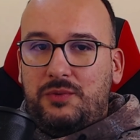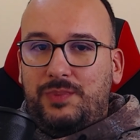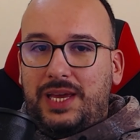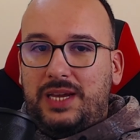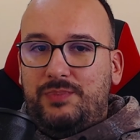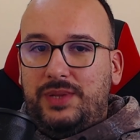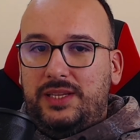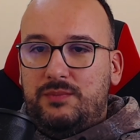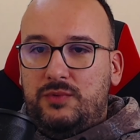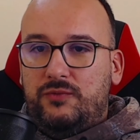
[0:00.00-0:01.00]
black
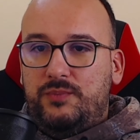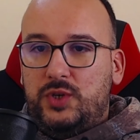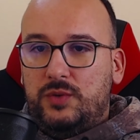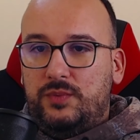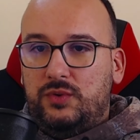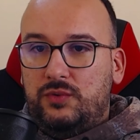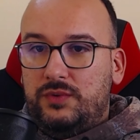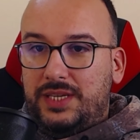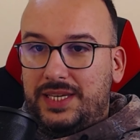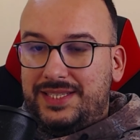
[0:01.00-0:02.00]
played the move bishop to
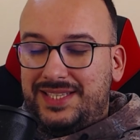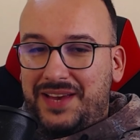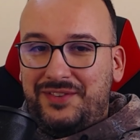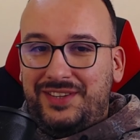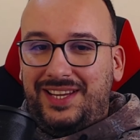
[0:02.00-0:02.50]
d7,